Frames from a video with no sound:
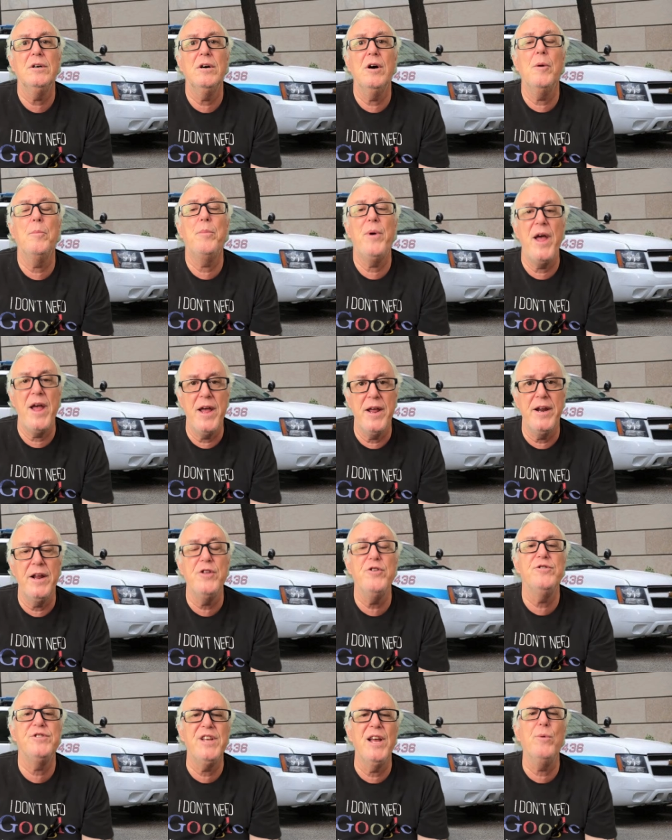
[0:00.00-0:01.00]
are paying it.
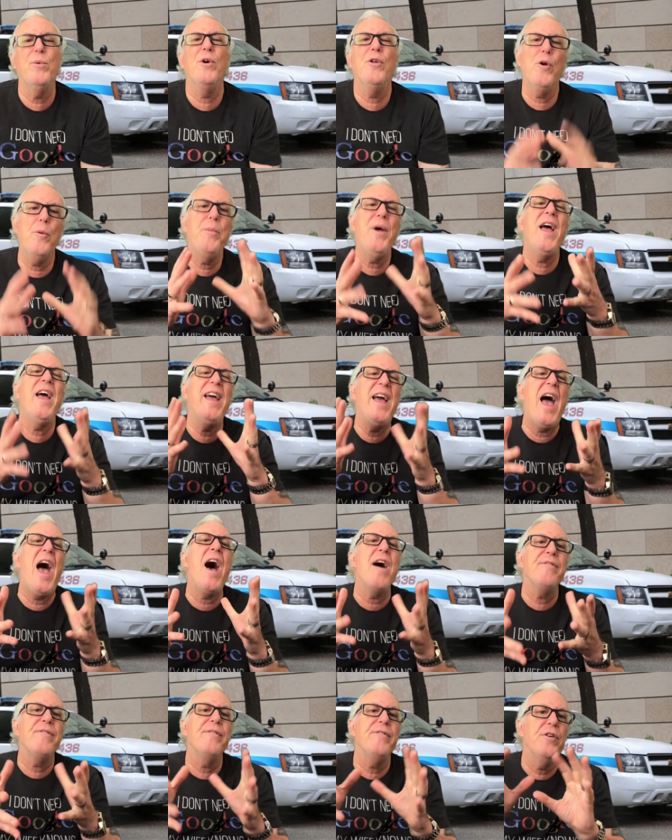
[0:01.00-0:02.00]
And you say, well, they're paying
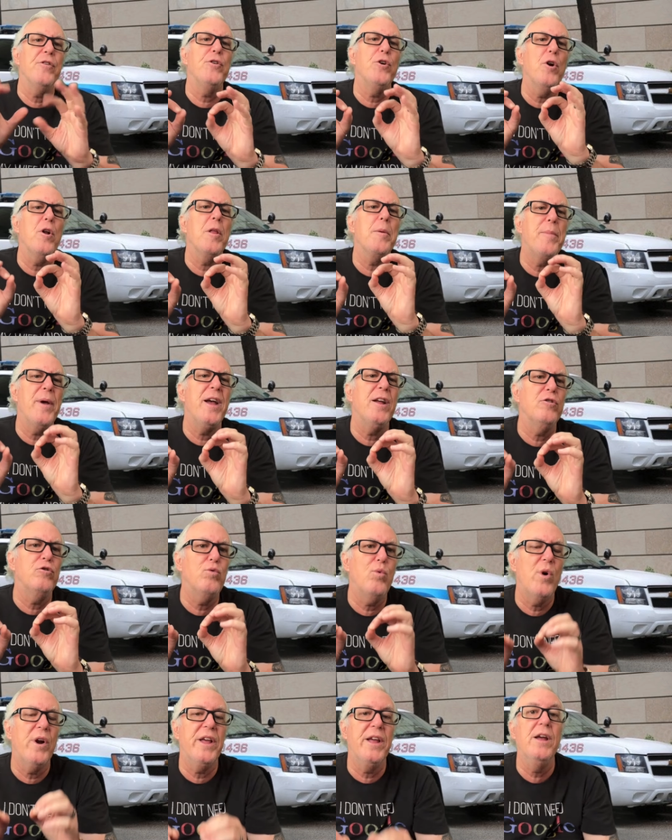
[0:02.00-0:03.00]
half of it. They're only paying
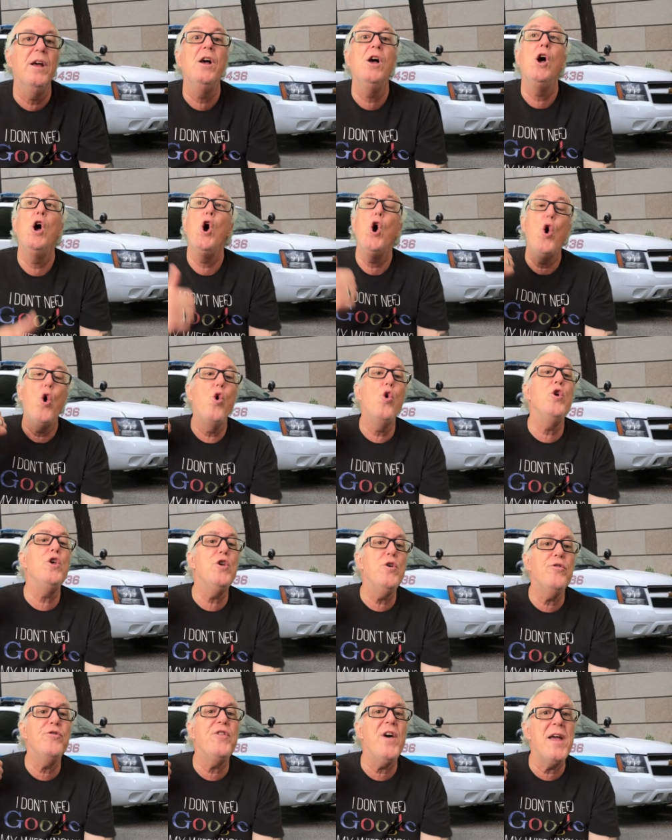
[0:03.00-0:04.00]
twenty. Who do
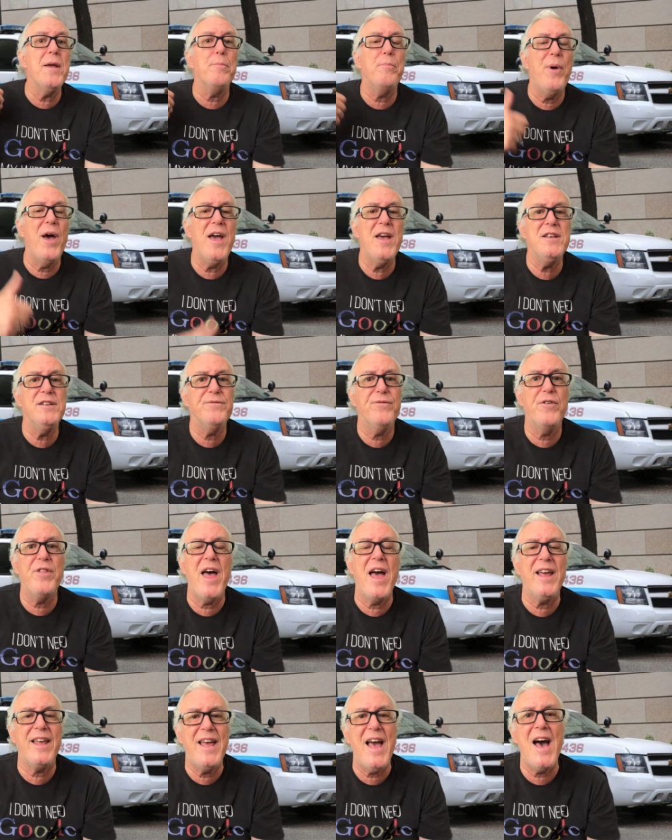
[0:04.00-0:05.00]
you think pays for
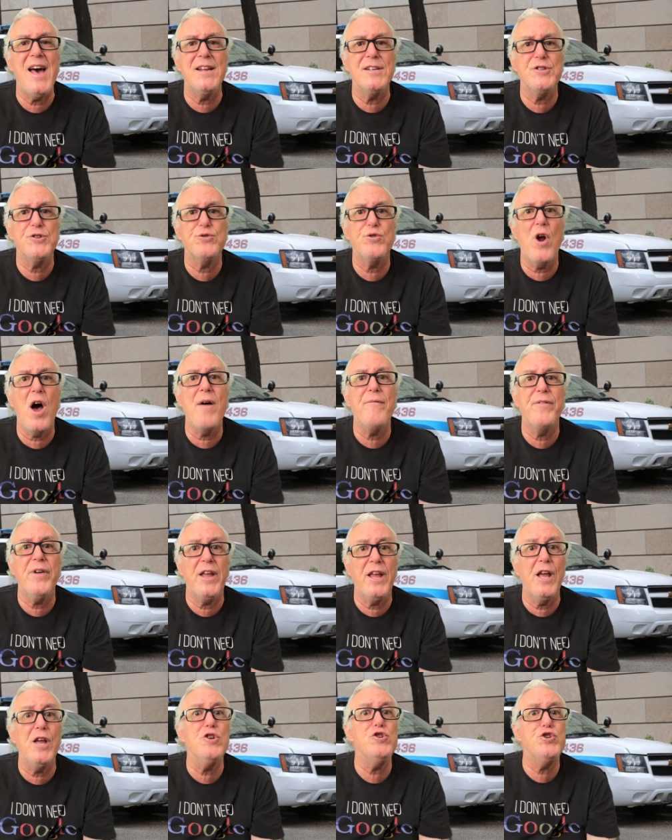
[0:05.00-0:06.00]
that
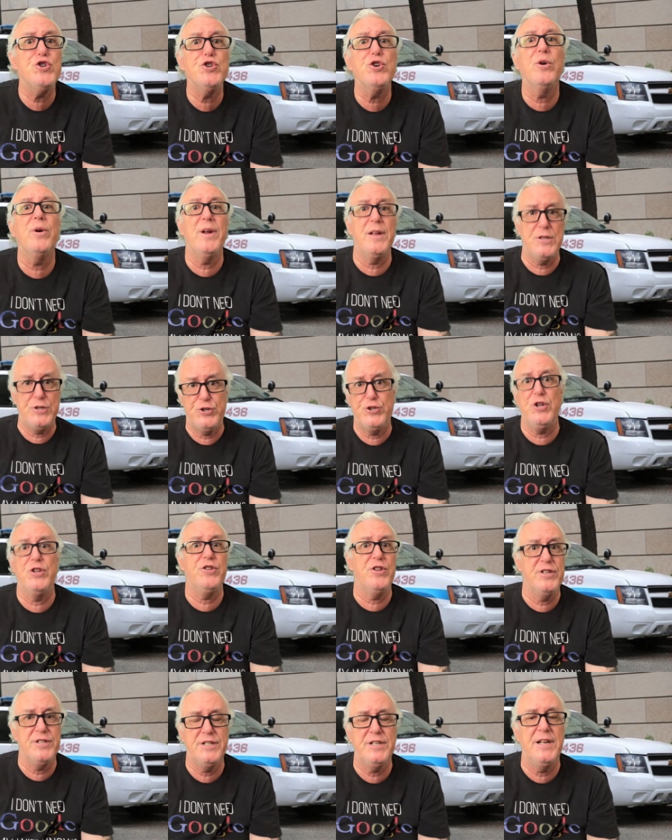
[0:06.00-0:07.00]
catastrophic insurance
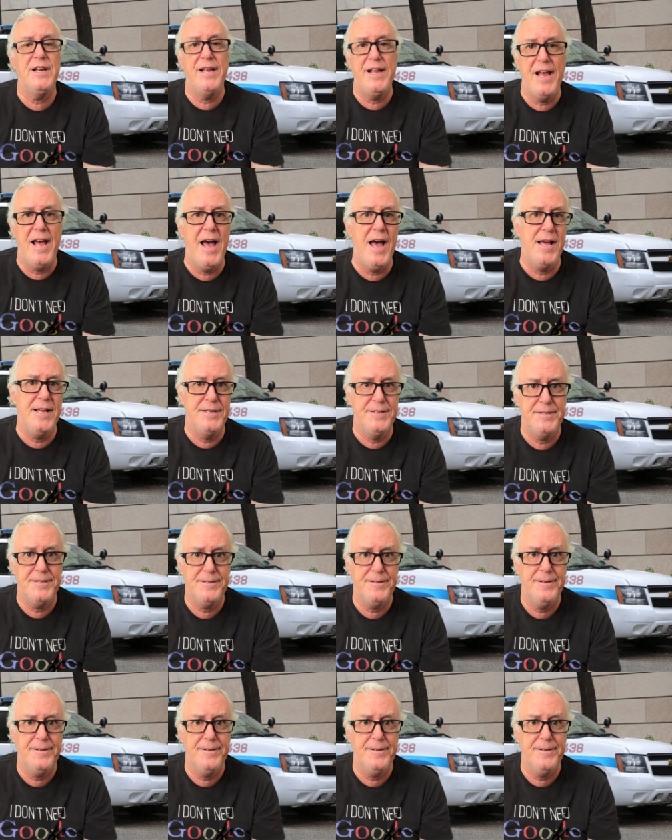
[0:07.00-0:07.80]
that the city has?